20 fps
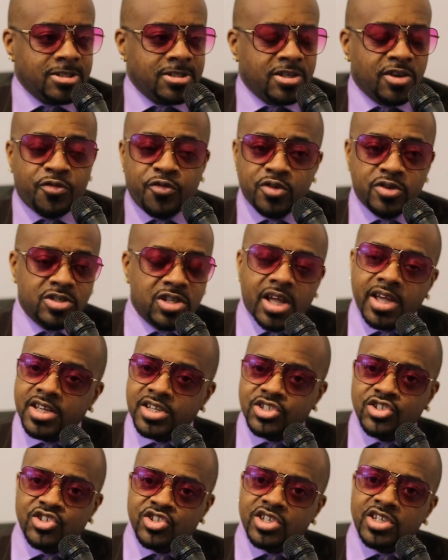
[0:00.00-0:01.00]

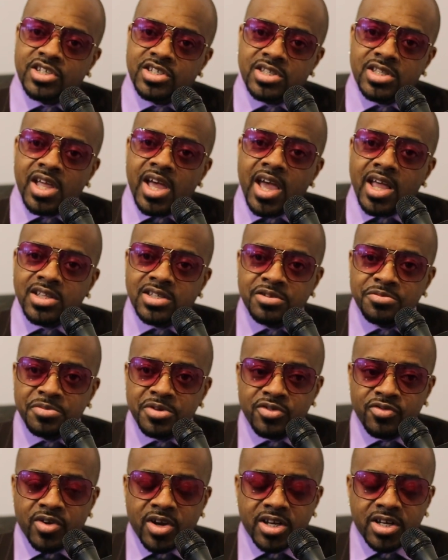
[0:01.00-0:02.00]
it's just that to
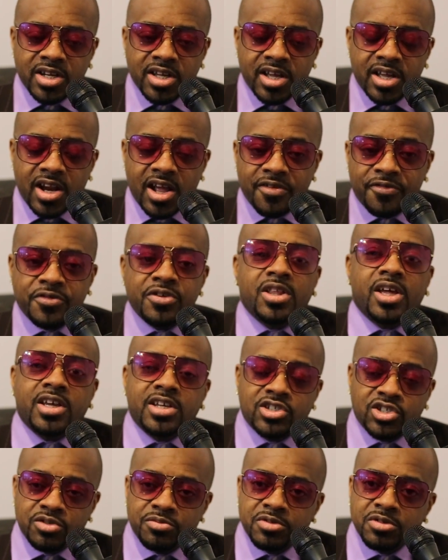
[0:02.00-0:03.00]
me right now, and I feel like
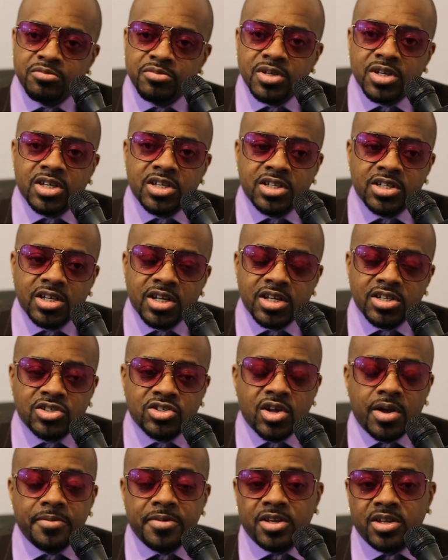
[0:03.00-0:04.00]
it should be bigger than that.
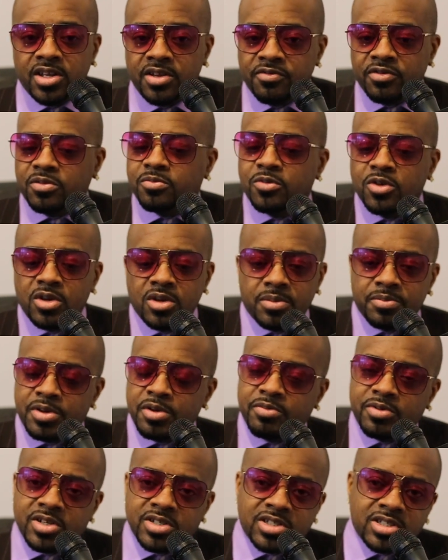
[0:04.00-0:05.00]
So I mean, even
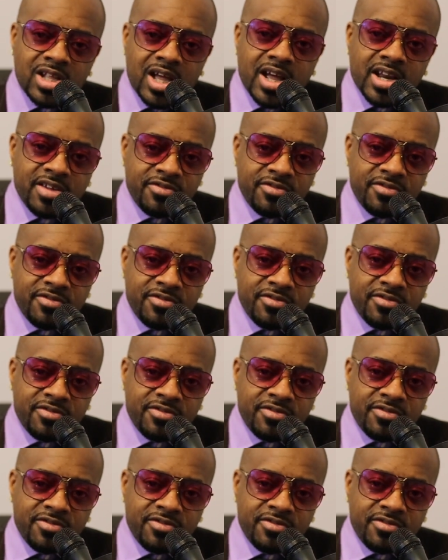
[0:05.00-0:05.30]
people that's not